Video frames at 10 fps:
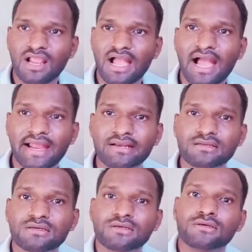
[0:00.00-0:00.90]

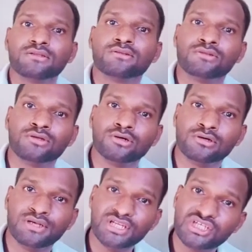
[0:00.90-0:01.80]
and
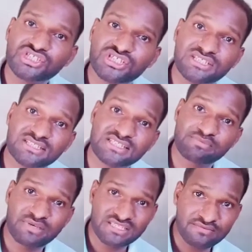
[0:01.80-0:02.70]
the niche is the
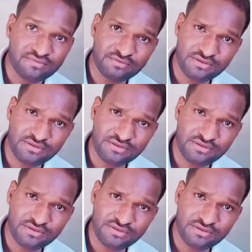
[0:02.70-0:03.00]
species